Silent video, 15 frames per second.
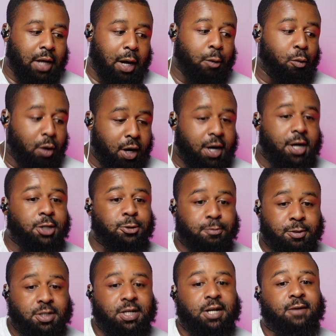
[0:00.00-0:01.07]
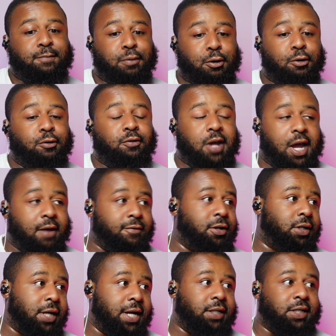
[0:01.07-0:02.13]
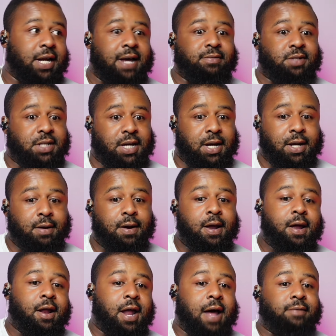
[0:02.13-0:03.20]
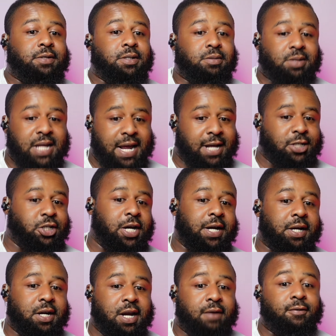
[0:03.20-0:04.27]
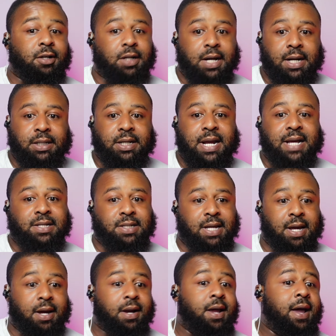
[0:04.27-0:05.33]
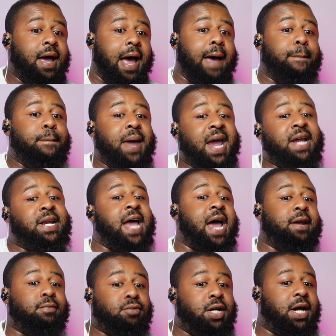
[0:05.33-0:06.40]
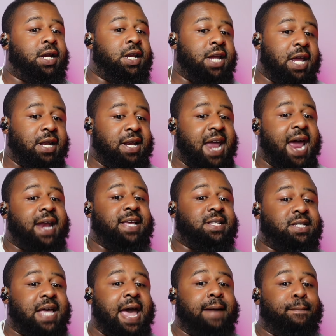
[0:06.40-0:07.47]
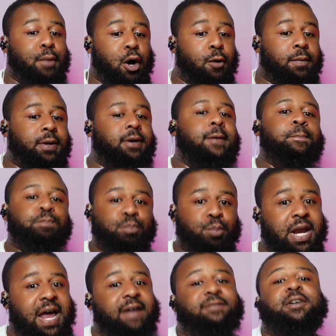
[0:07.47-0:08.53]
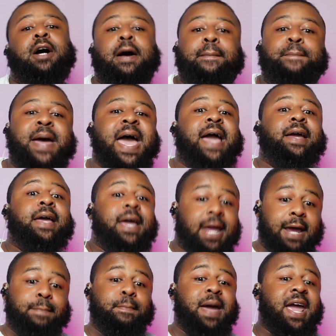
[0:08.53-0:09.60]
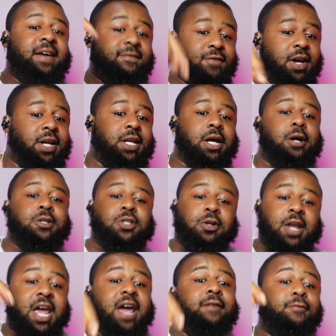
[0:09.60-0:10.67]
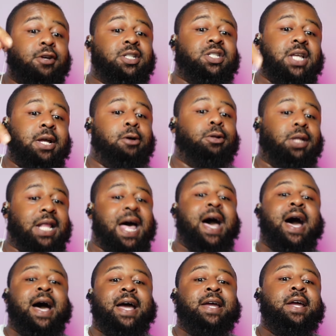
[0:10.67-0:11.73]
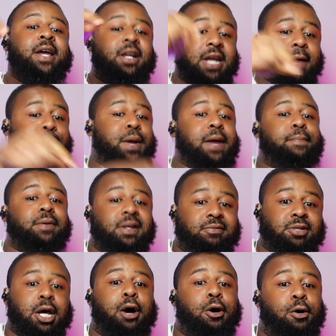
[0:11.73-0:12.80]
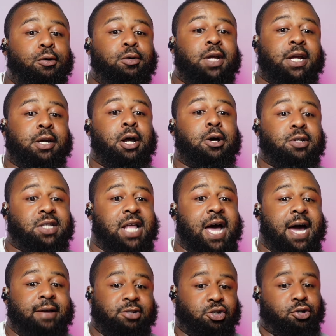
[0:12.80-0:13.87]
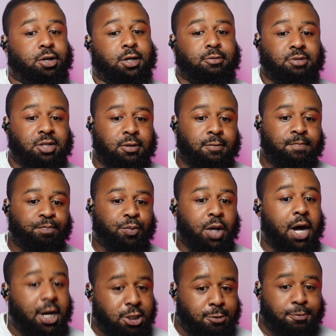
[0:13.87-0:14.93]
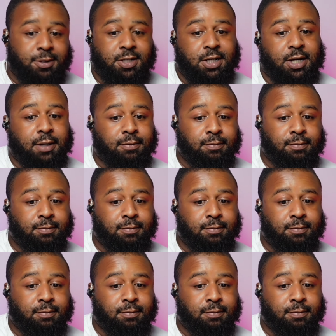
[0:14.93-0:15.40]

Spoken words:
I 100% approve everything that I've said. I've substantiated everything that I said. I may not have done it in that exact moment, but I've come back and made videos on every single lie that people have told in those live streams. 100%.